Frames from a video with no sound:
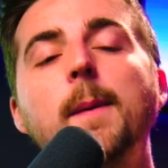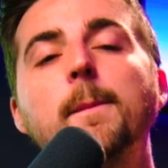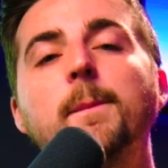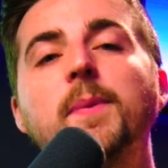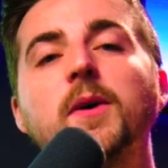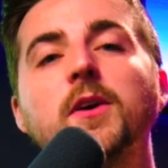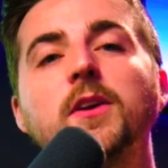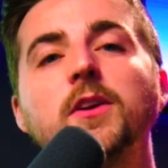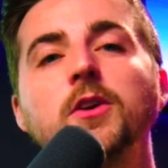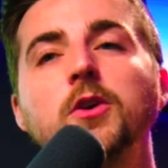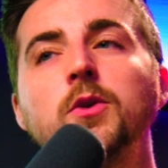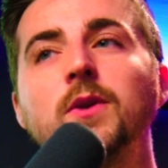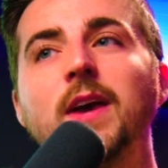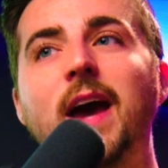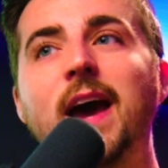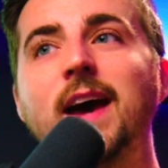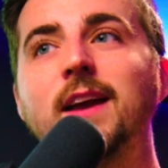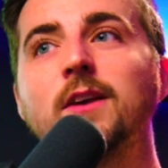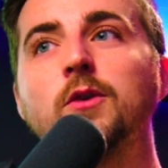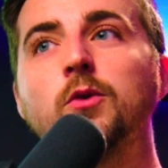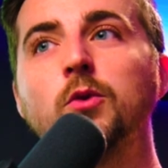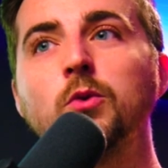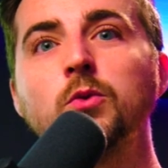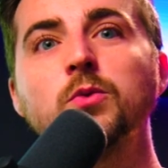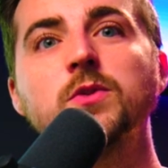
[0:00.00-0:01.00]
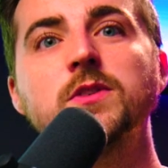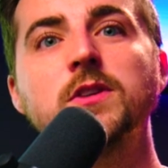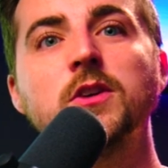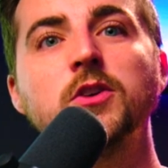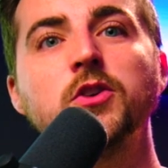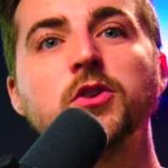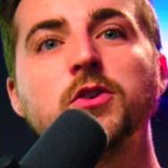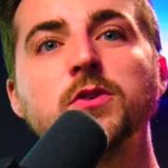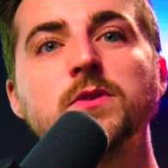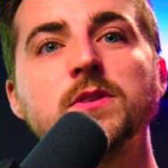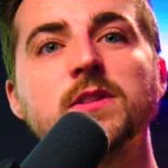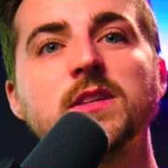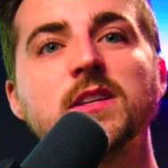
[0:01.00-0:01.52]
but you can also
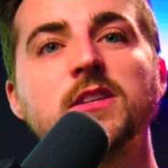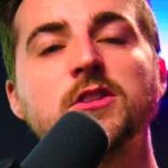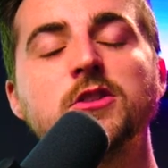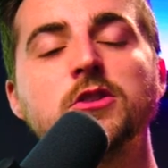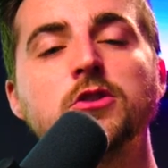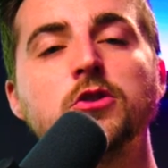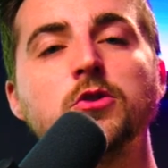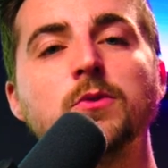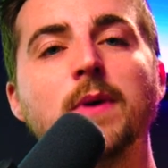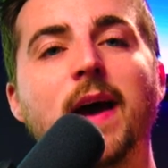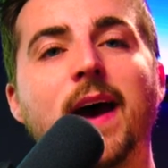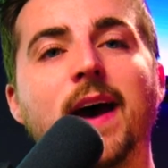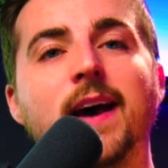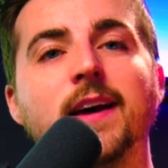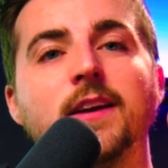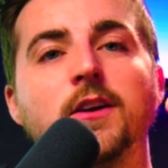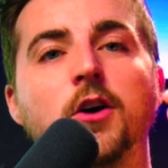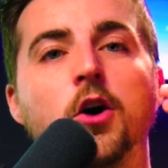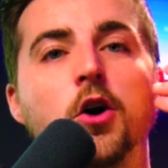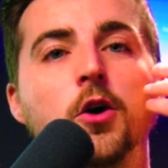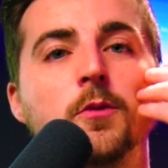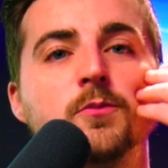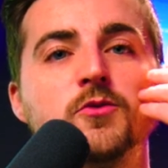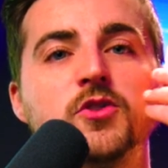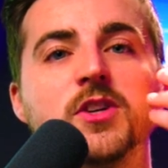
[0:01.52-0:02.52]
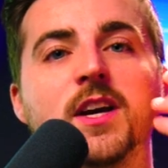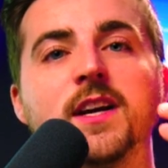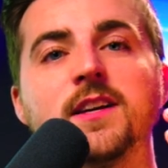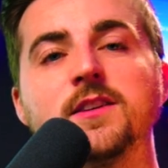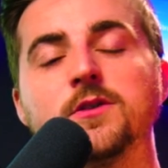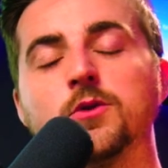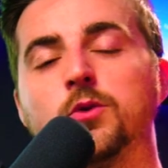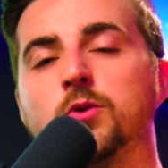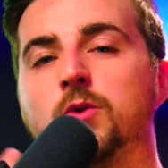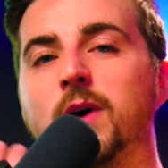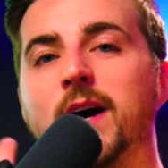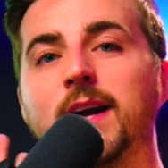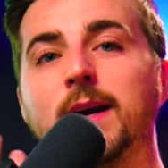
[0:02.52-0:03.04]
use this to add
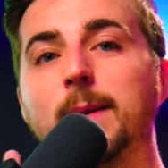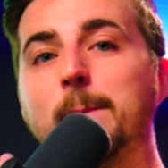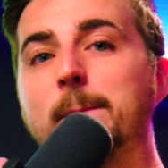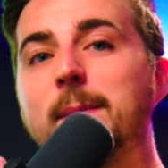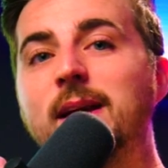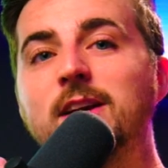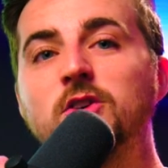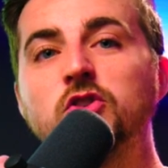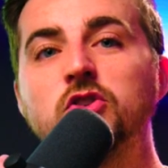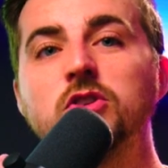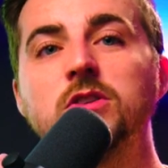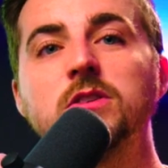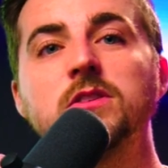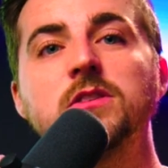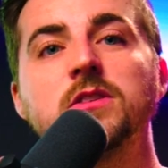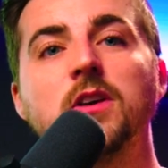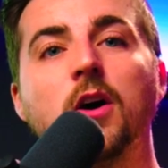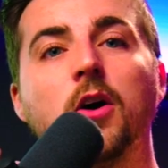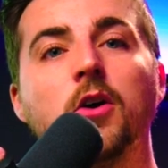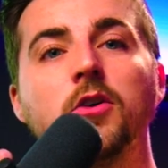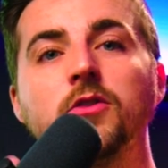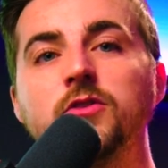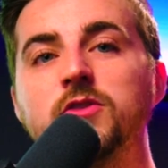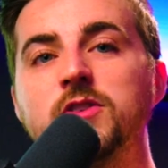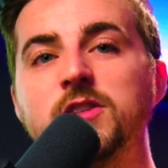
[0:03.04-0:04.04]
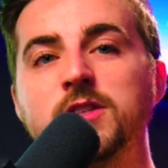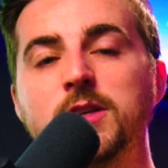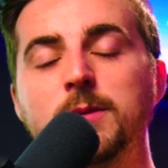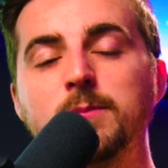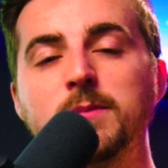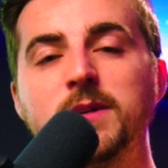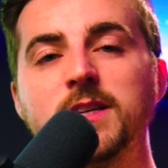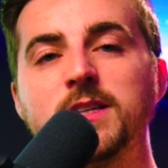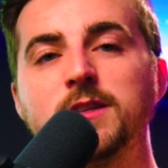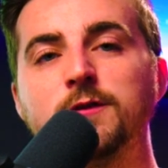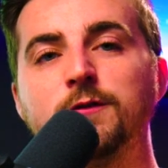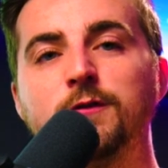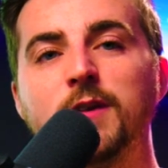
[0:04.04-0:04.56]
objects or animations onto
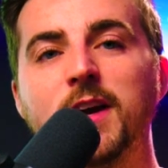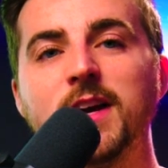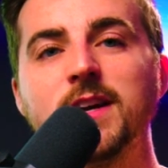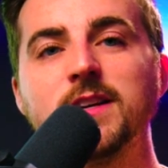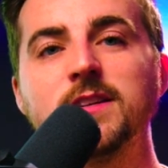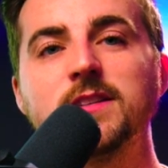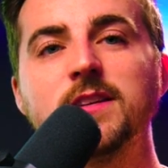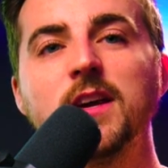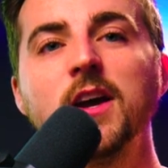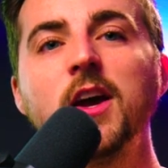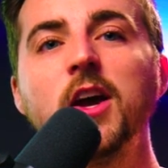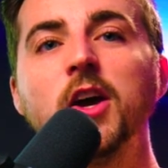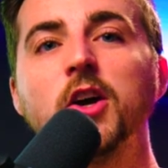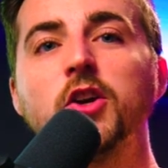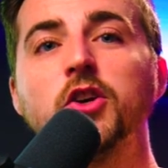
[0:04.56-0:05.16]
somebody's face.